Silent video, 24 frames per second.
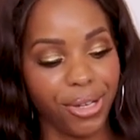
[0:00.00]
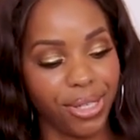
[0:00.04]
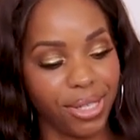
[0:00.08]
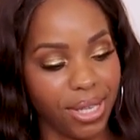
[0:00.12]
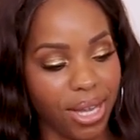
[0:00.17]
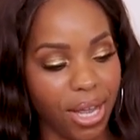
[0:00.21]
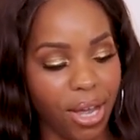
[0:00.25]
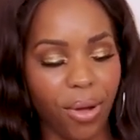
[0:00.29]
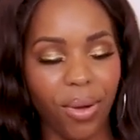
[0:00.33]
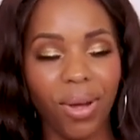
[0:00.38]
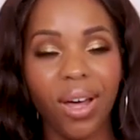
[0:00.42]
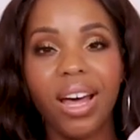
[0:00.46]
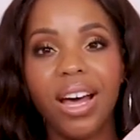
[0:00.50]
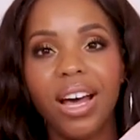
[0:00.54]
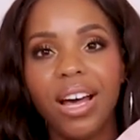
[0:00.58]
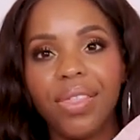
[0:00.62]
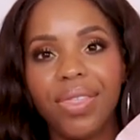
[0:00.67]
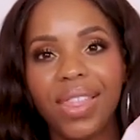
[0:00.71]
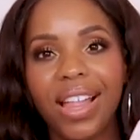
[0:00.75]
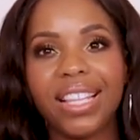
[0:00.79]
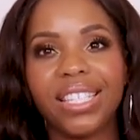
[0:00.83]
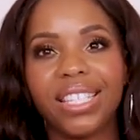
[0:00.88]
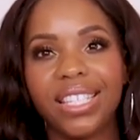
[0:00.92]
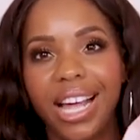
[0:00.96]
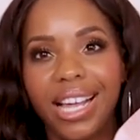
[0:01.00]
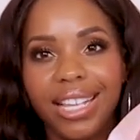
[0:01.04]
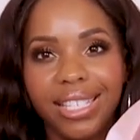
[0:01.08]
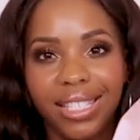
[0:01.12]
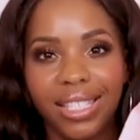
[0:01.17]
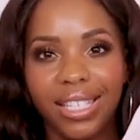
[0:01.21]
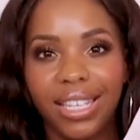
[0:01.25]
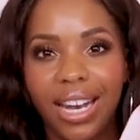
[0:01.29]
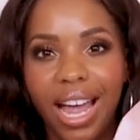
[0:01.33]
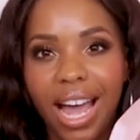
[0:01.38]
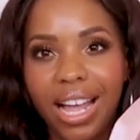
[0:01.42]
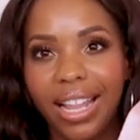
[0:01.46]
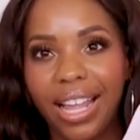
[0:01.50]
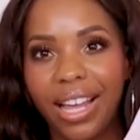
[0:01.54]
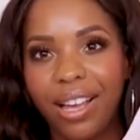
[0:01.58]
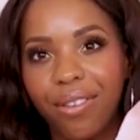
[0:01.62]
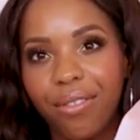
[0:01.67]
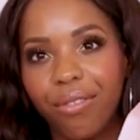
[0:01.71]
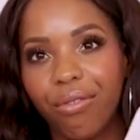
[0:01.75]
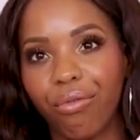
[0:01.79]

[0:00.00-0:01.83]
so that's nice to not like,